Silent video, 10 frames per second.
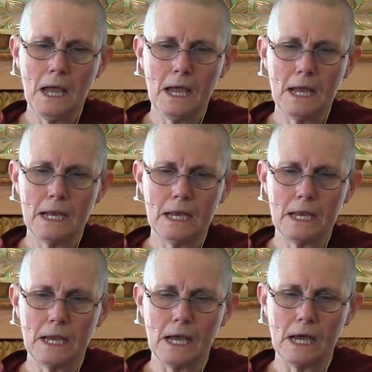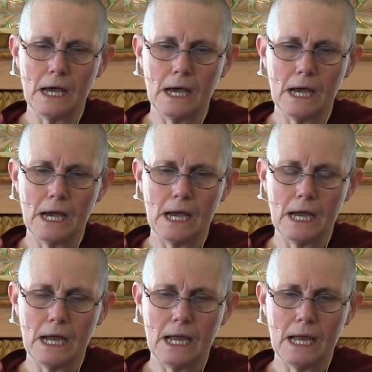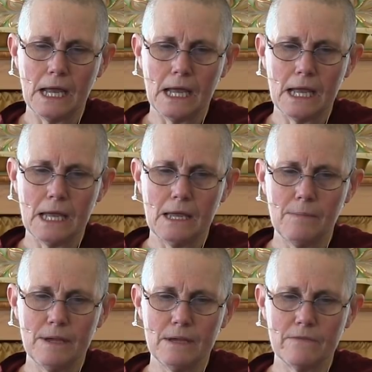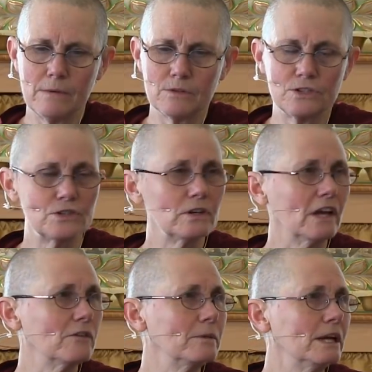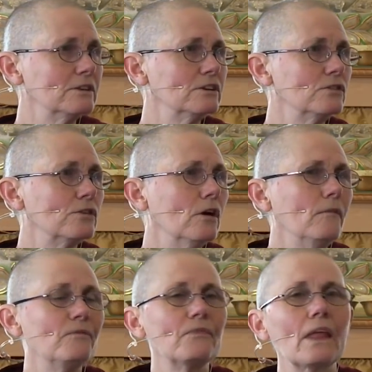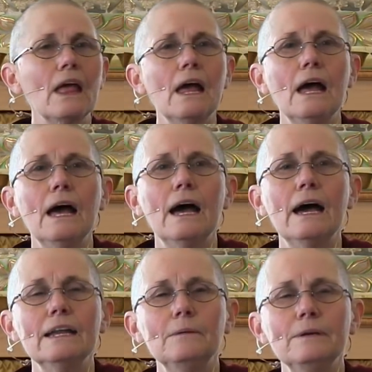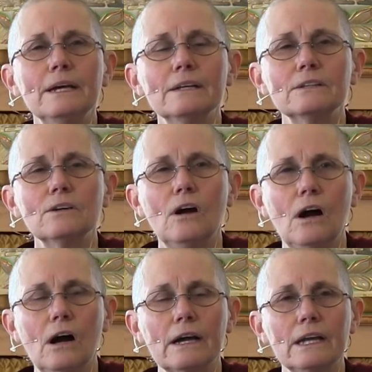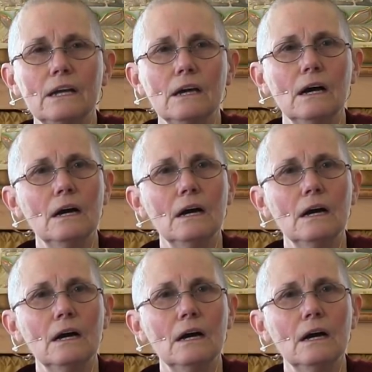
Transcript: And uh, he, be- Venerable Chodron gave him a nice intro. And he began to talk in a